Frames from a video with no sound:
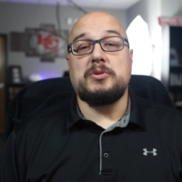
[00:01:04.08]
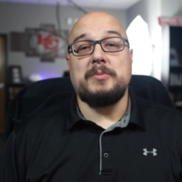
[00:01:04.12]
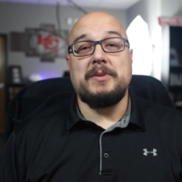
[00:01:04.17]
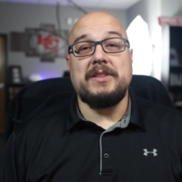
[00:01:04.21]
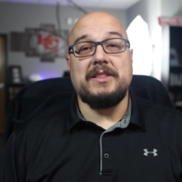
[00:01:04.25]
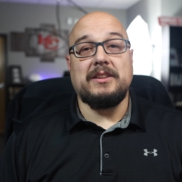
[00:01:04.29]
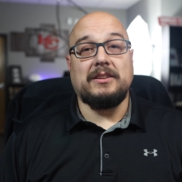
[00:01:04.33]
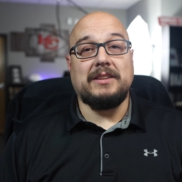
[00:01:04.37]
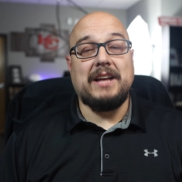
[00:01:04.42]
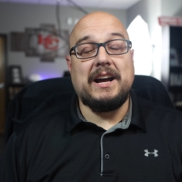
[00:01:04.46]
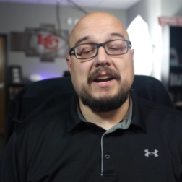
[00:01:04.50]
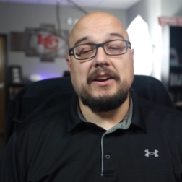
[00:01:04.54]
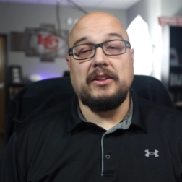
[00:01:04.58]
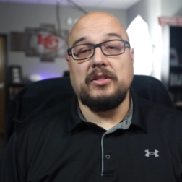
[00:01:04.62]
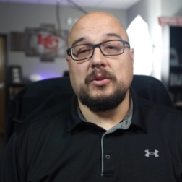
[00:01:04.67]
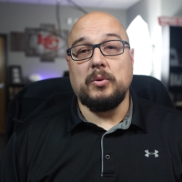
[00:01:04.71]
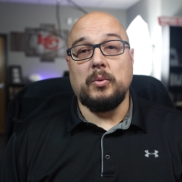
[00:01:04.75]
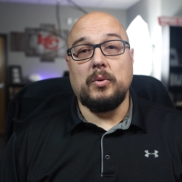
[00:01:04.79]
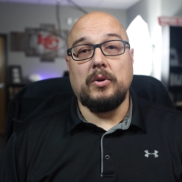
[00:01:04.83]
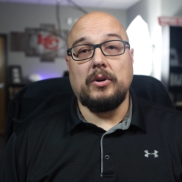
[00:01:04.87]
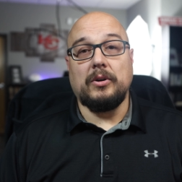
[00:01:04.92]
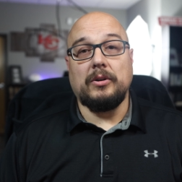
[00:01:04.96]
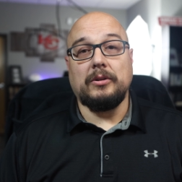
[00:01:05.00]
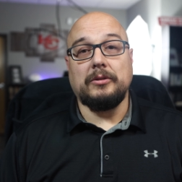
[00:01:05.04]
to be the light of the
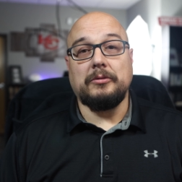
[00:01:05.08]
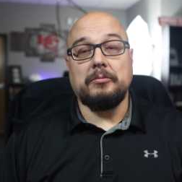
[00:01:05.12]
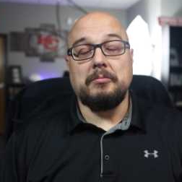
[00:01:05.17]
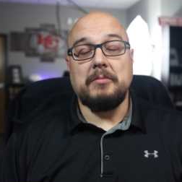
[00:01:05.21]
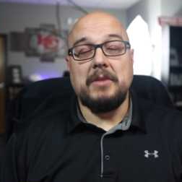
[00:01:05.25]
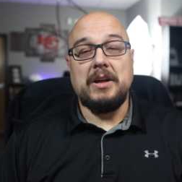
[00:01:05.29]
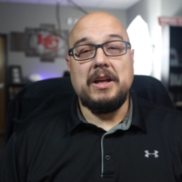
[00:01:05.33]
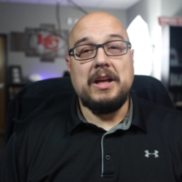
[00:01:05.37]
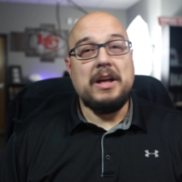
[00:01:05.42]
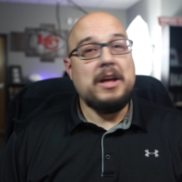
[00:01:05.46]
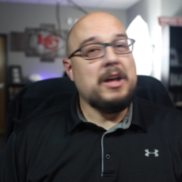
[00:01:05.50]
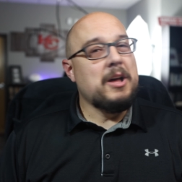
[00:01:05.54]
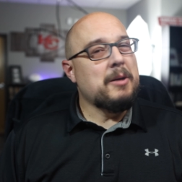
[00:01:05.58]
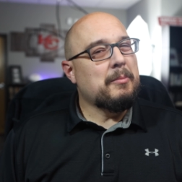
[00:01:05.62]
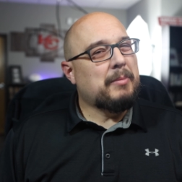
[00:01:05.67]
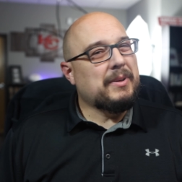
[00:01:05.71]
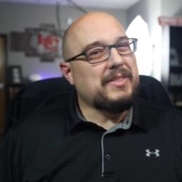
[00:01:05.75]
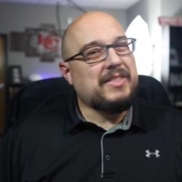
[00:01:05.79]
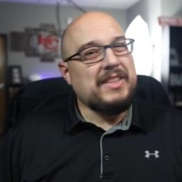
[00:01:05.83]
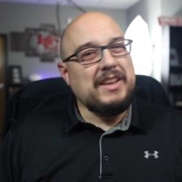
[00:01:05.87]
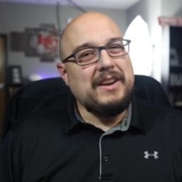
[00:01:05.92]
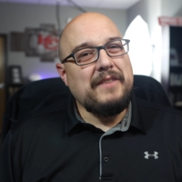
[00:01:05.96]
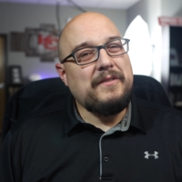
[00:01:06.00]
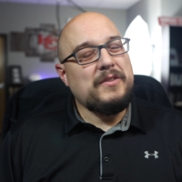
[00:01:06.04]
world.
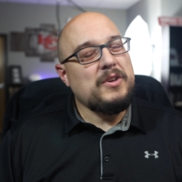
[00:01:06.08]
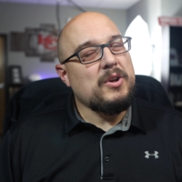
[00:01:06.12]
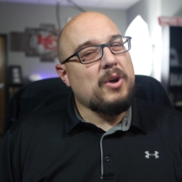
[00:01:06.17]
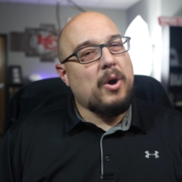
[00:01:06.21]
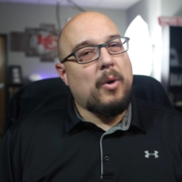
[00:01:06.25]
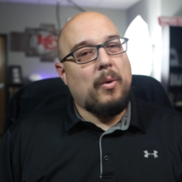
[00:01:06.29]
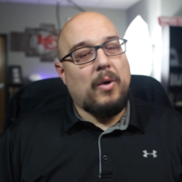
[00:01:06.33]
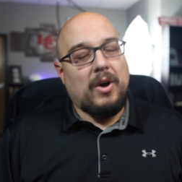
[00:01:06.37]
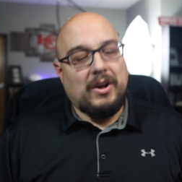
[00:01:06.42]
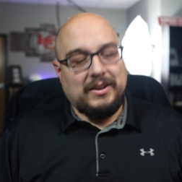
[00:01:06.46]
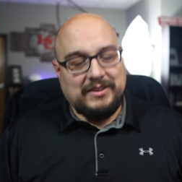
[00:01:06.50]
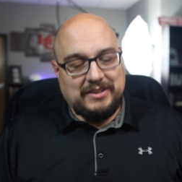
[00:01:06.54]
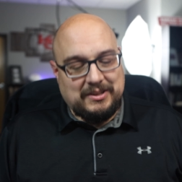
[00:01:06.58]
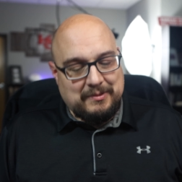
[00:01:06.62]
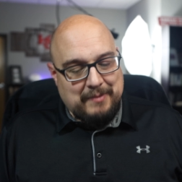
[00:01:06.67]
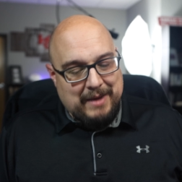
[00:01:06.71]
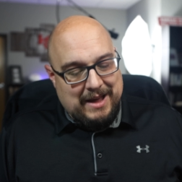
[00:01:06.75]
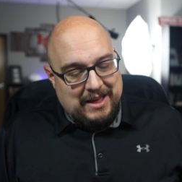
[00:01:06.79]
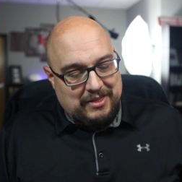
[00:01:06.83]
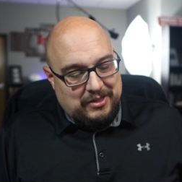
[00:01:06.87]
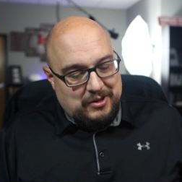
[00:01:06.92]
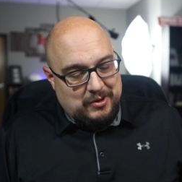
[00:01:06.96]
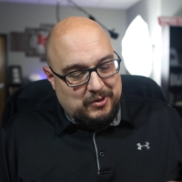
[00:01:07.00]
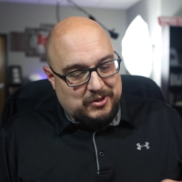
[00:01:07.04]
But then if you go on to
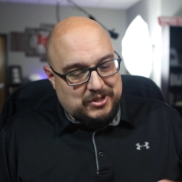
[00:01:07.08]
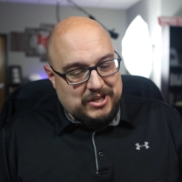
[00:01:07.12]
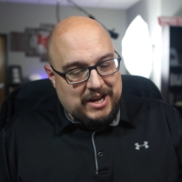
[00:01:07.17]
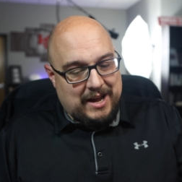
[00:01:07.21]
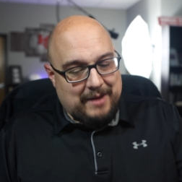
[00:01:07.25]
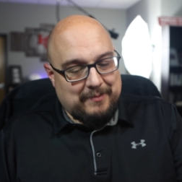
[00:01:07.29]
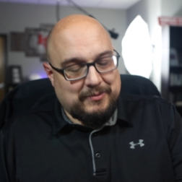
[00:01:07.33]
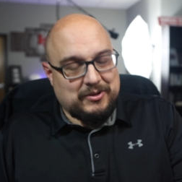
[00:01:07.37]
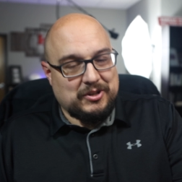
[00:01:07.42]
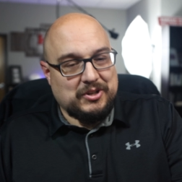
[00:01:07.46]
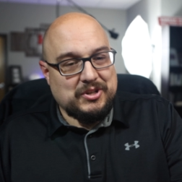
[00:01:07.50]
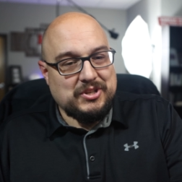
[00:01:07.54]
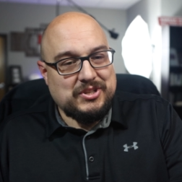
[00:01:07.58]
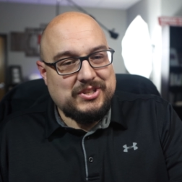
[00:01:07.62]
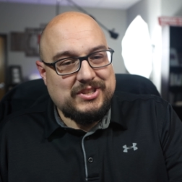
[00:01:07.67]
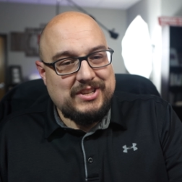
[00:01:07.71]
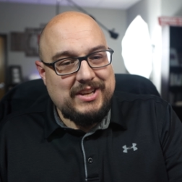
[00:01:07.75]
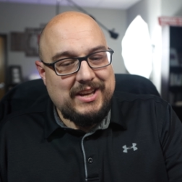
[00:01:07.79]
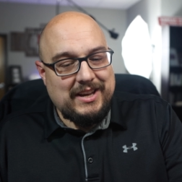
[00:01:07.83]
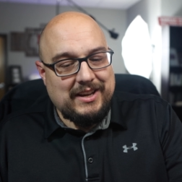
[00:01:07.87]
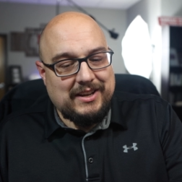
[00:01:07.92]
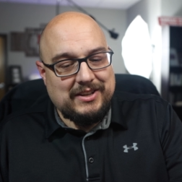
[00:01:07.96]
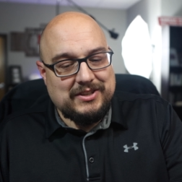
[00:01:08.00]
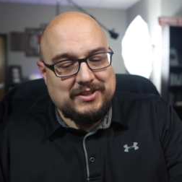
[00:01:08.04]
Matthew chapter
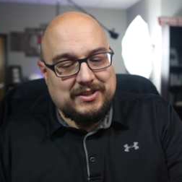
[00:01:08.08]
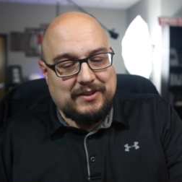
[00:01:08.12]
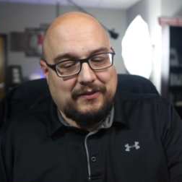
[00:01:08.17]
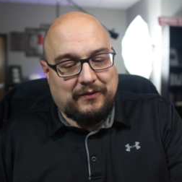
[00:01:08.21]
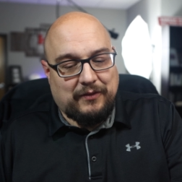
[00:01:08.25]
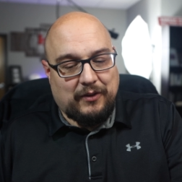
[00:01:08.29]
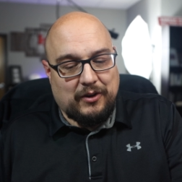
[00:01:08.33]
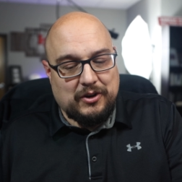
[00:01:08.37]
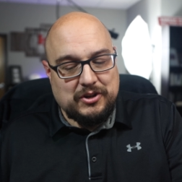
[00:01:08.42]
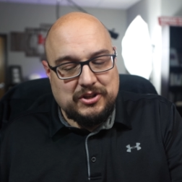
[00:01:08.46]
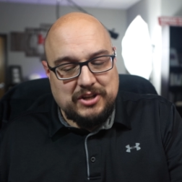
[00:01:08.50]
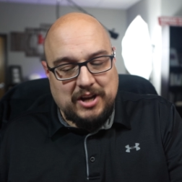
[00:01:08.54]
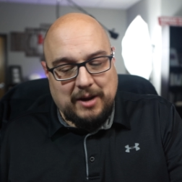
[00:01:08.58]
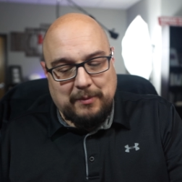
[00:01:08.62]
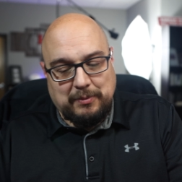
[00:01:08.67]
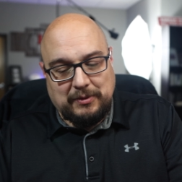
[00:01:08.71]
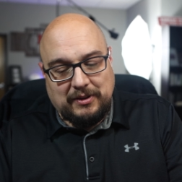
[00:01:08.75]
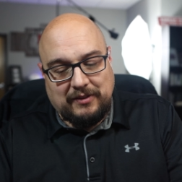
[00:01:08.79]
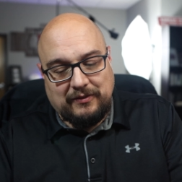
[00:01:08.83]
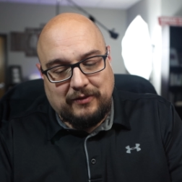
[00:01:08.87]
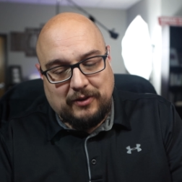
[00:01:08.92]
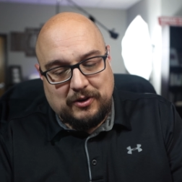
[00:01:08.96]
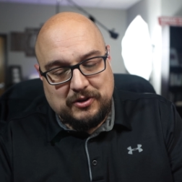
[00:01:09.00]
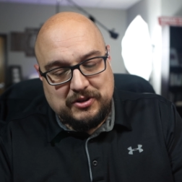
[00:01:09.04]
6, the first
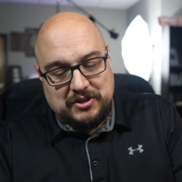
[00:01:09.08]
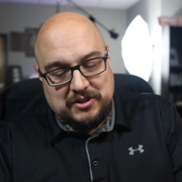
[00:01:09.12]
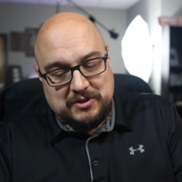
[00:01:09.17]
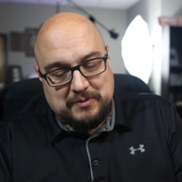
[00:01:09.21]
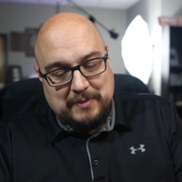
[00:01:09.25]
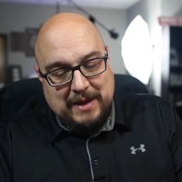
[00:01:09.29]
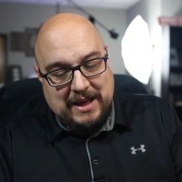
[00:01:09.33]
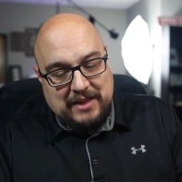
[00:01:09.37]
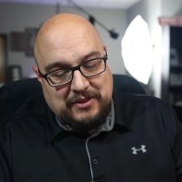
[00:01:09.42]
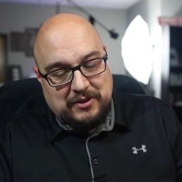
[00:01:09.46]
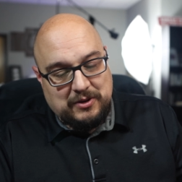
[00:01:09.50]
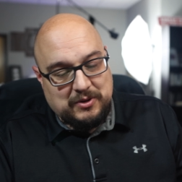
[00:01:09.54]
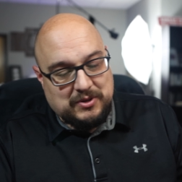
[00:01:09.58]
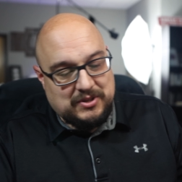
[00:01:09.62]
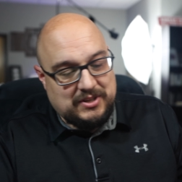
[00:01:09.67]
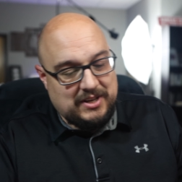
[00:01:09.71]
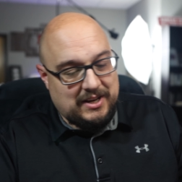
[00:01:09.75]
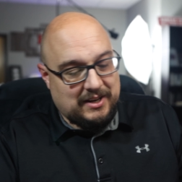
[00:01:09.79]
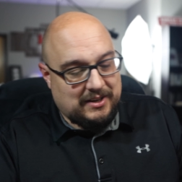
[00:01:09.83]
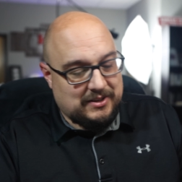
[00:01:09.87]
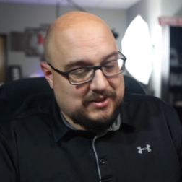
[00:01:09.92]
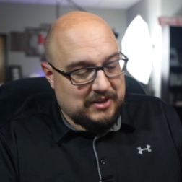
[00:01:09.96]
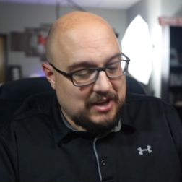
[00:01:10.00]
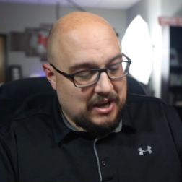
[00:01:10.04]
couple of verses, Matthew
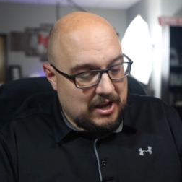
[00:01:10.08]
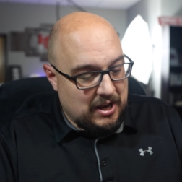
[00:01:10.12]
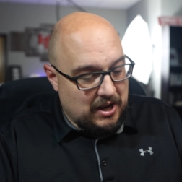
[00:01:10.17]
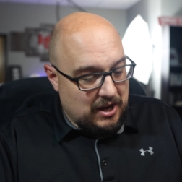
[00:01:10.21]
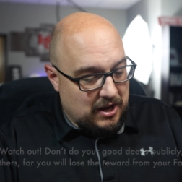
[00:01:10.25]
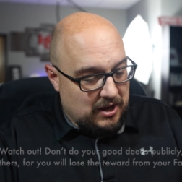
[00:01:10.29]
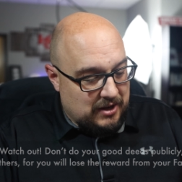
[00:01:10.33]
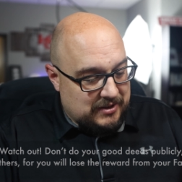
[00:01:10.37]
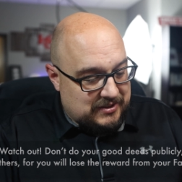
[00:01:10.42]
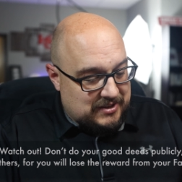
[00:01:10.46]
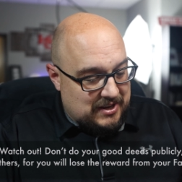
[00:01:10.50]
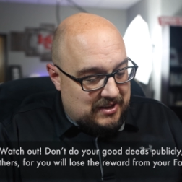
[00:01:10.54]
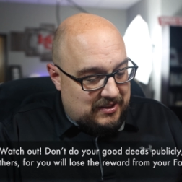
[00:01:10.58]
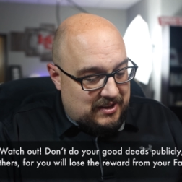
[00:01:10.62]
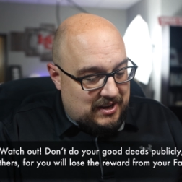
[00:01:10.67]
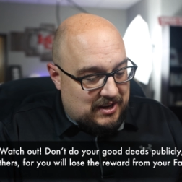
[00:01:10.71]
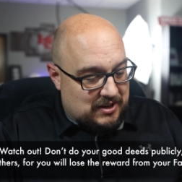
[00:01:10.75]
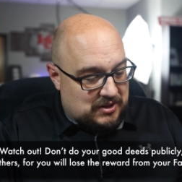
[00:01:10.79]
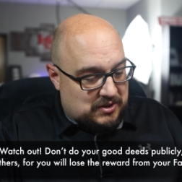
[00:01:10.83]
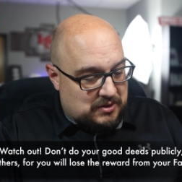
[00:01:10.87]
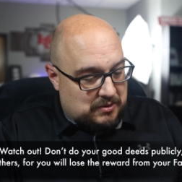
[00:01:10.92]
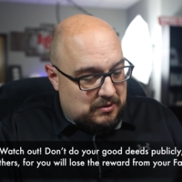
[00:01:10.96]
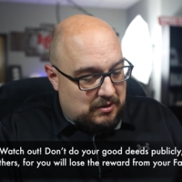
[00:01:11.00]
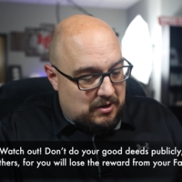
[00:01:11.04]
6, say
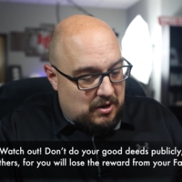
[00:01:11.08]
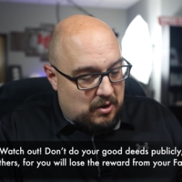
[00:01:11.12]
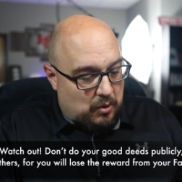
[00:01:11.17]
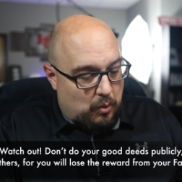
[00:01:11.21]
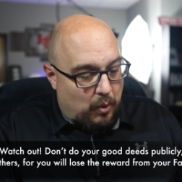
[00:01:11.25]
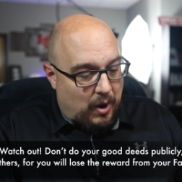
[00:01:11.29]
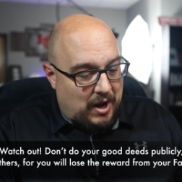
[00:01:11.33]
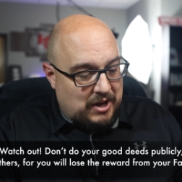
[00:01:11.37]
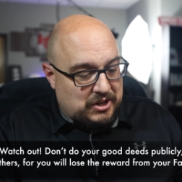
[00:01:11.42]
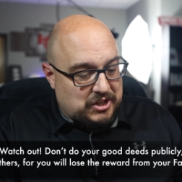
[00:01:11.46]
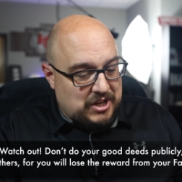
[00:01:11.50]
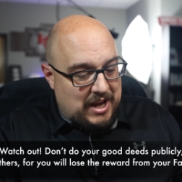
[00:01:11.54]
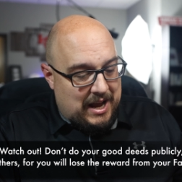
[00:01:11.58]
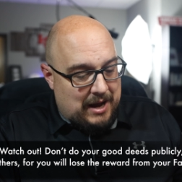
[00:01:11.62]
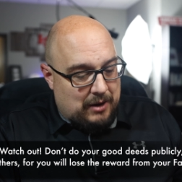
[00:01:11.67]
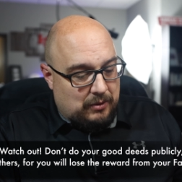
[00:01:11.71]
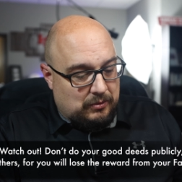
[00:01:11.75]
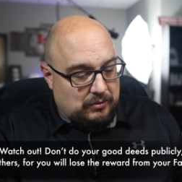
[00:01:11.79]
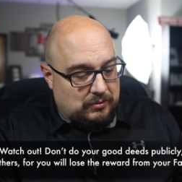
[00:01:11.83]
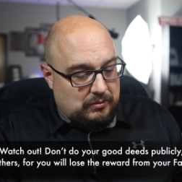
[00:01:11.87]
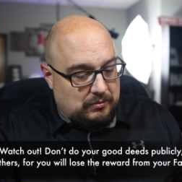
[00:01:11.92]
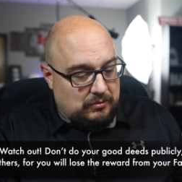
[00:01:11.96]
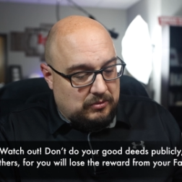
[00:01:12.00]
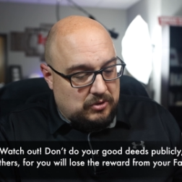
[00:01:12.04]
this Watch
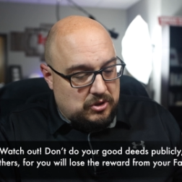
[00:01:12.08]
out.